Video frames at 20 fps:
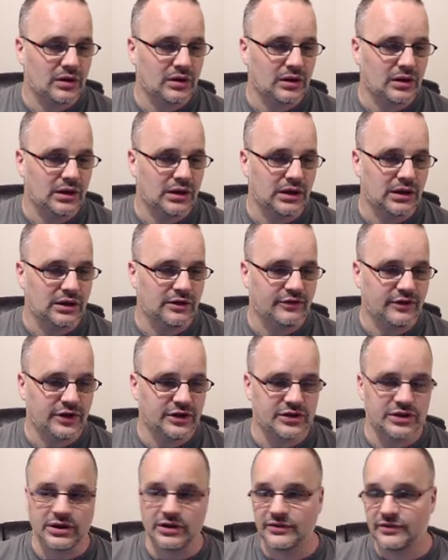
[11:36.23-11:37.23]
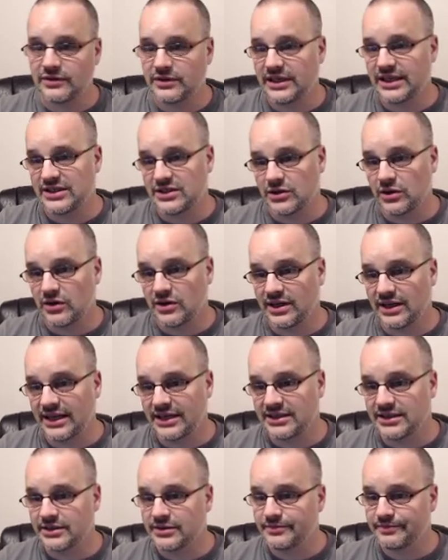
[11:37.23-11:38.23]
Uh, first off, it's not
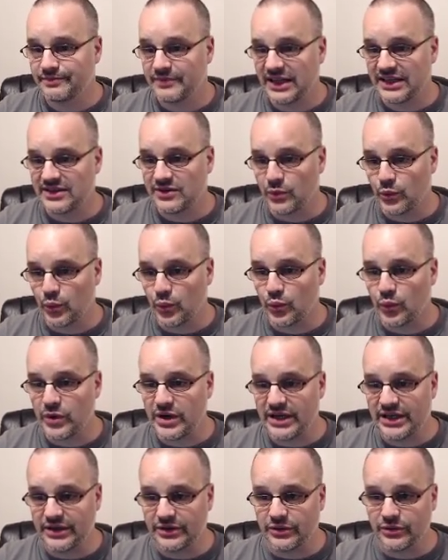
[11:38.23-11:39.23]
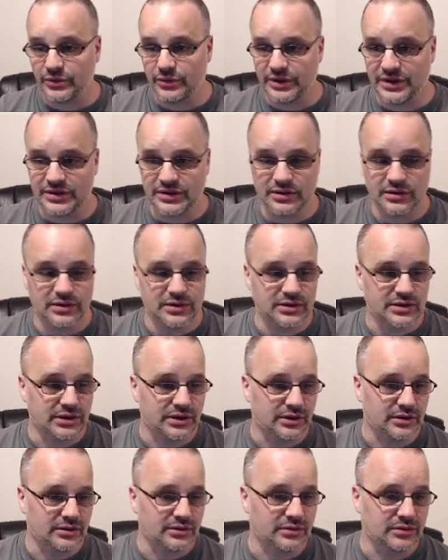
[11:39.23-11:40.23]
connected. That's a really good reason.
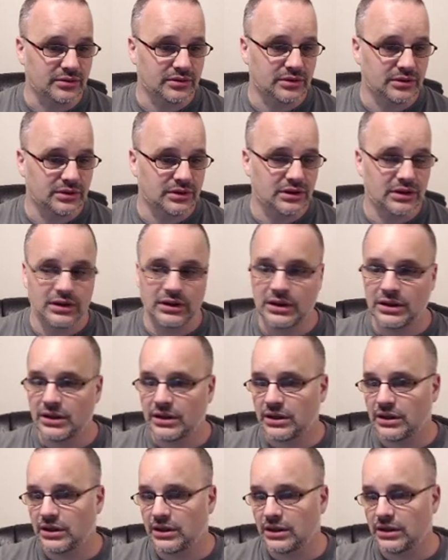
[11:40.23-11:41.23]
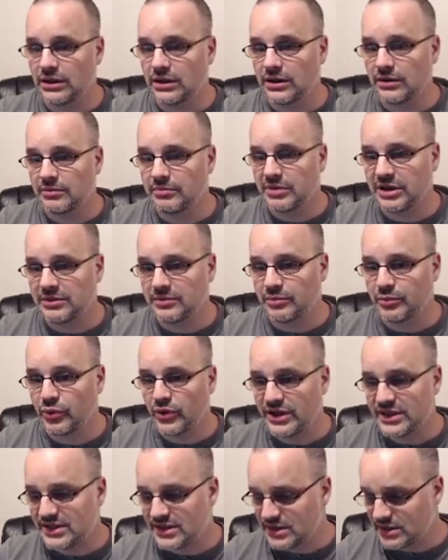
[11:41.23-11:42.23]
So, uh, button
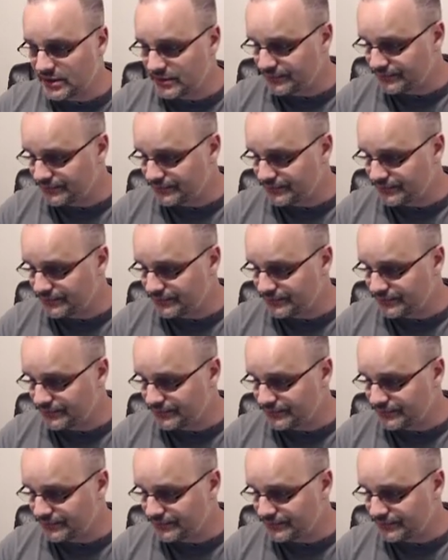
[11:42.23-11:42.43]
pressed.